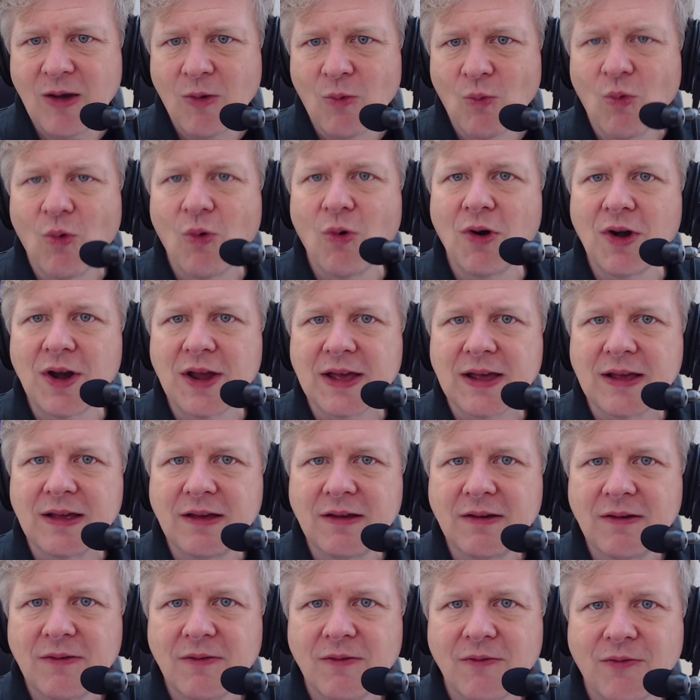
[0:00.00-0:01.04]

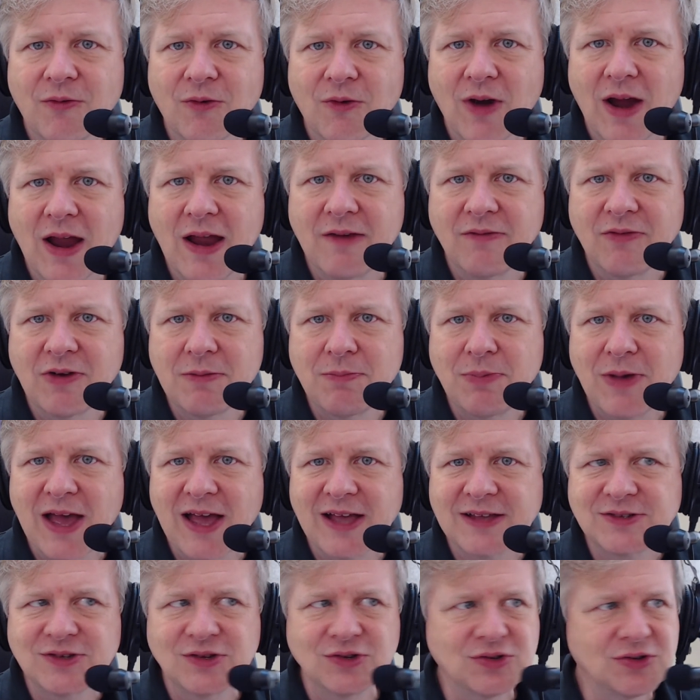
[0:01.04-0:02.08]
warning for every
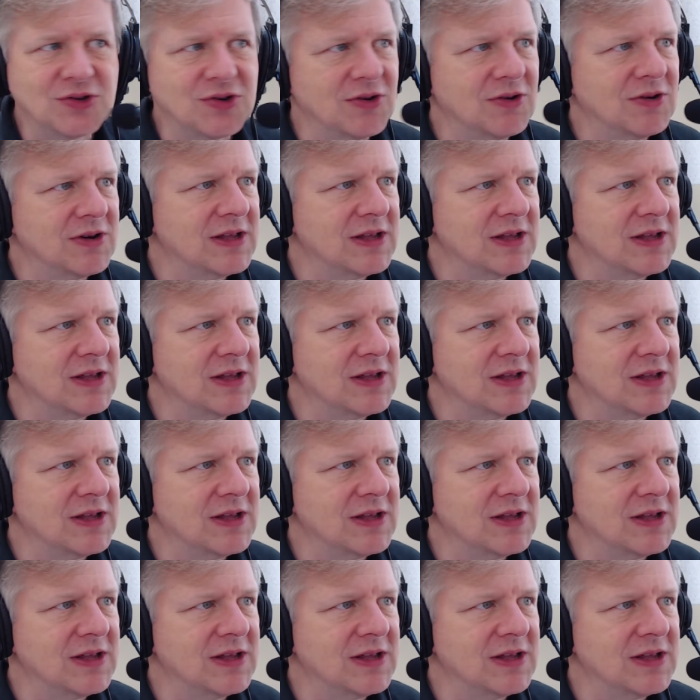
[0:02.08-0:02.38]
passenger,